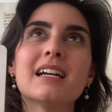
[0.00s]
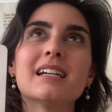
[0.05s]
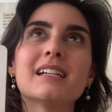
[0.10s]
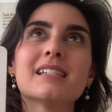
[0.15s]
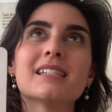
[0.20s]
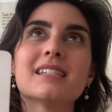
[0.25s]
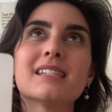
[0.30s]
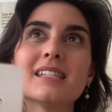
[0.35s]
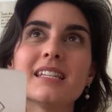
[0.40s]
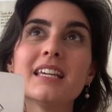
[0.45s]

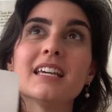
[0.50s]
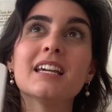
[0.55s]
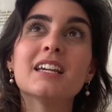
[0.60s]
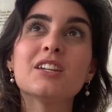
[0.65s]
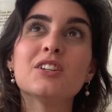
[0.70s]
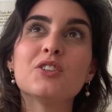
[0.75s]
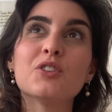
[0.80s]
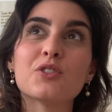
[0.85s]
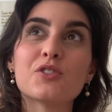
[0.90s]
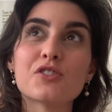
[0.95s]
seeing
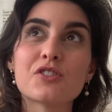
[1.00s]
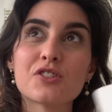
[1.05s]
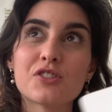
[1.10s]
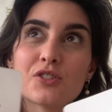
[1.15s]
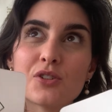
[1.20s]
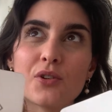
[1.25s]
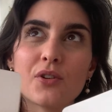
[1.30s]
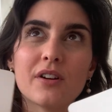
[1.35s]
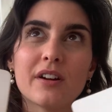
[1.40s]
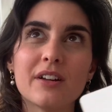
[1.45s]
your
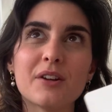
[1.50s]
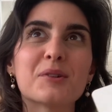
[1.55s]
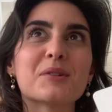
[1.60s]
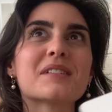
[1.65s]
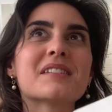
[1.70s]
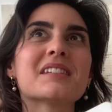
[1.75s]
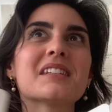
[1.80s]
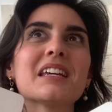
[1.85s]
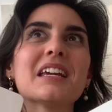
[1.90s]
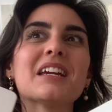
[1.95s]
story or
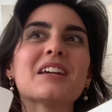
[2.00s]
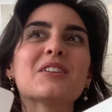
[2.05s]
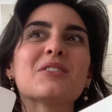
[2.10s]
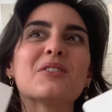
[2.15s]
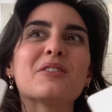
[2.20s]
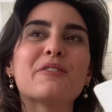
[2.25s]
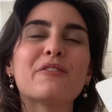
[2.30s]
seeing your